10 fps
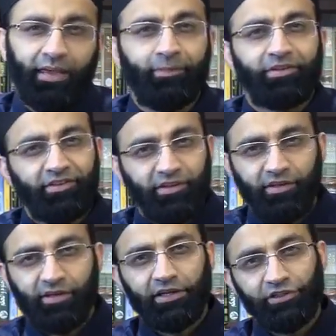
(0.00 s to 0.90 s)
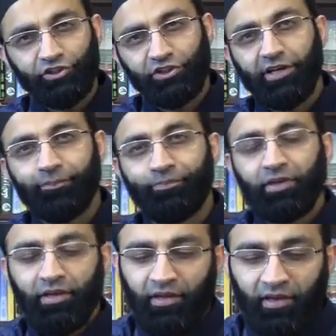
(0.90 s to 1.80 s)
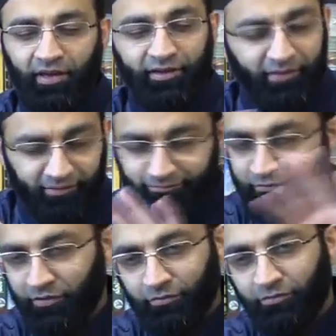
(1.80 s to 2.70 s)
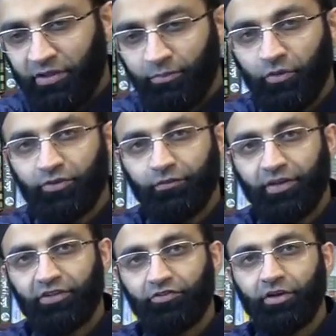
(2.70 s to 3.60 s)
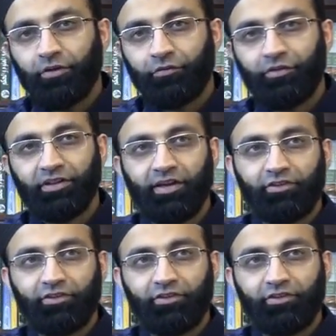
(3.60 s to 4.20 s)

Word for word: came in Syria, in Sham, and the books of history are filled.